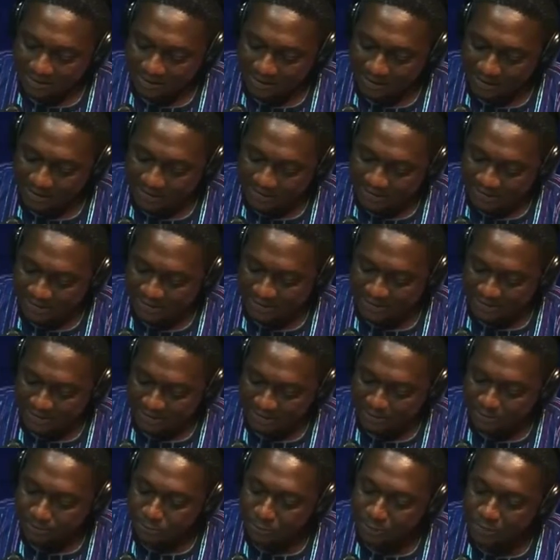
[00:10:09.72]
are
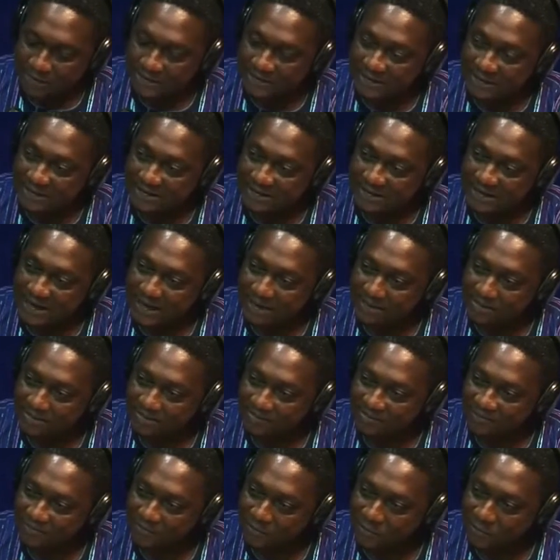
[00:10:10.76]
stipulated time
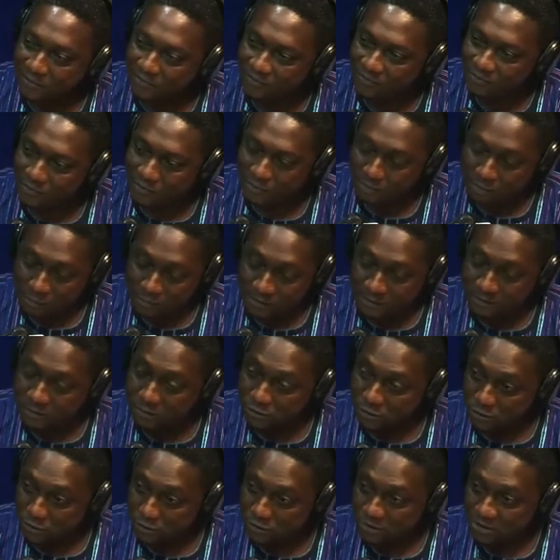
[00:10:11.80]
for the budget
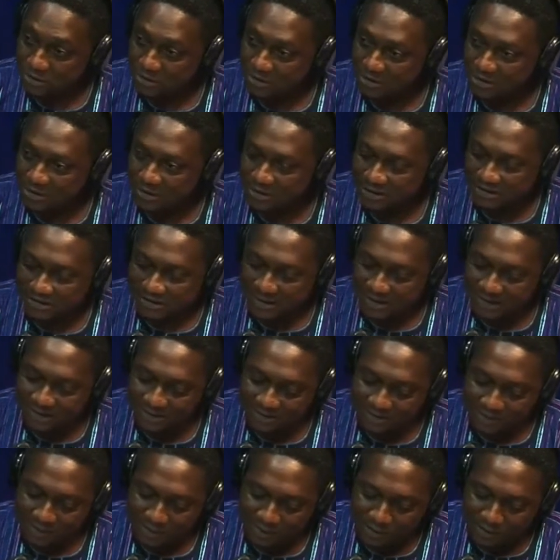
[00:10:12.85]
to, you understand.
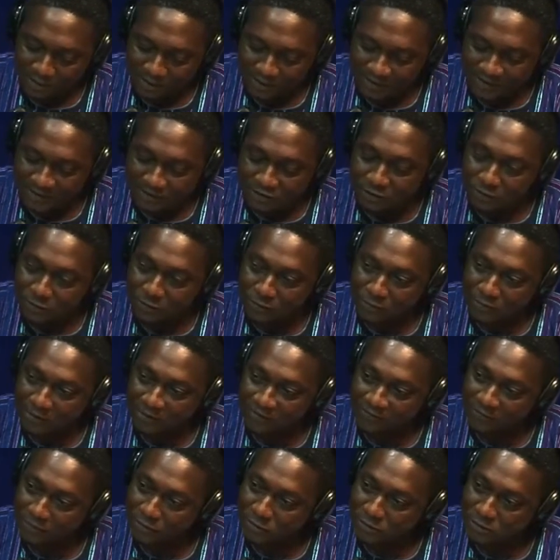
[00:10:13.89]
We are already done with the
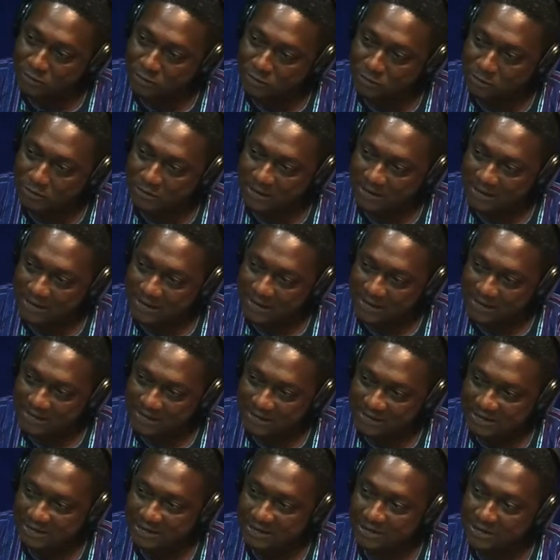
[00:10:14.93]
first quarter.
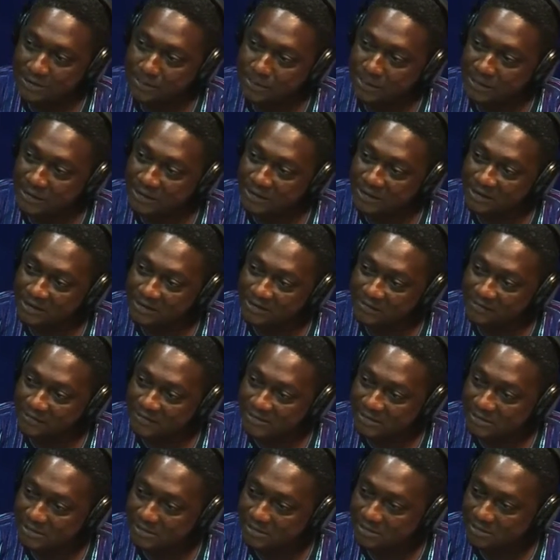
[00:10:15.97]
This is the beginning
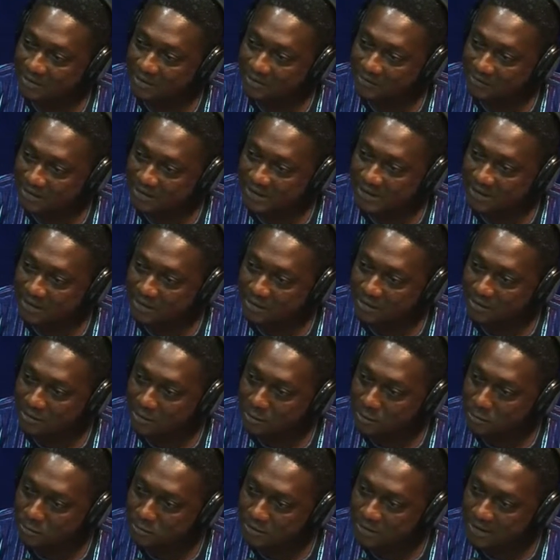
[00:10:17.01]
of the second
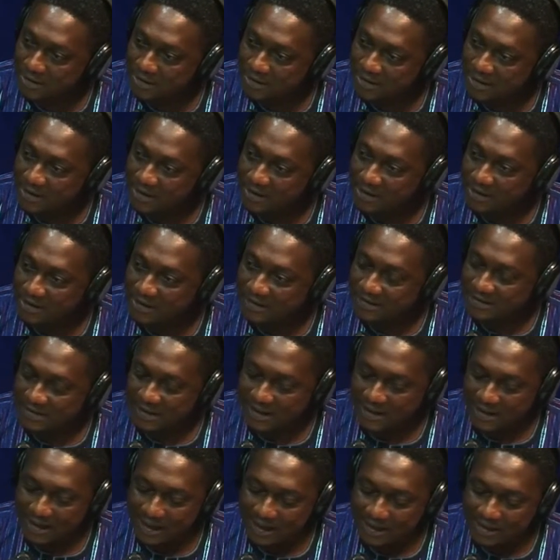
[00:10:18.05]
quarter. You
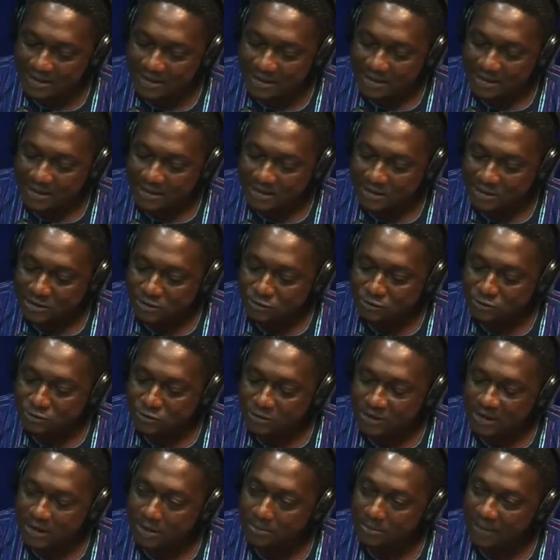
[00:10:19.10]
understand? And due to
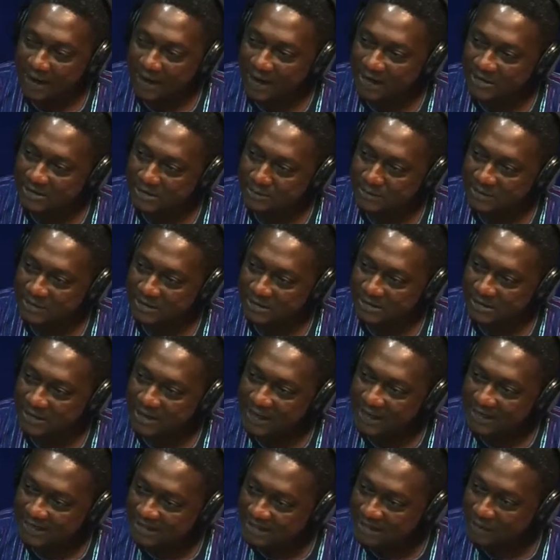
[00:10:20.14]
the embarrassment he
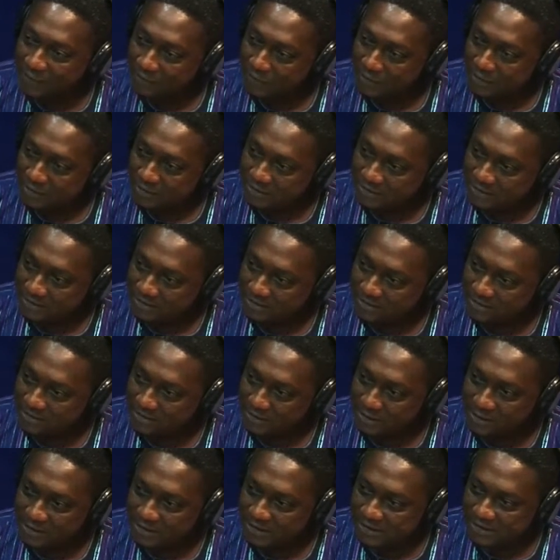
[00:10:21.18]
has suffered,
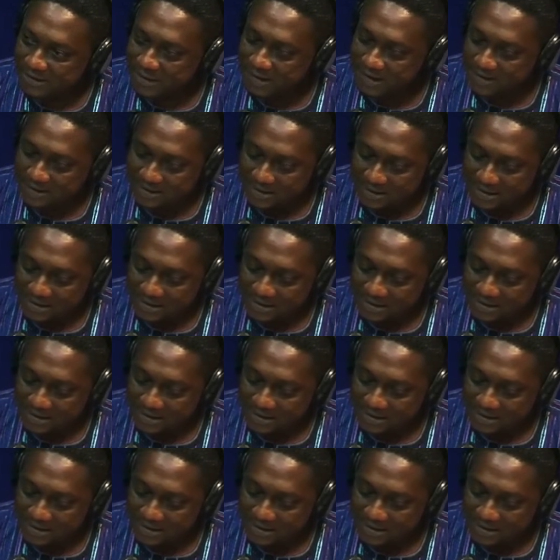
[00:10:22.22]
you understand,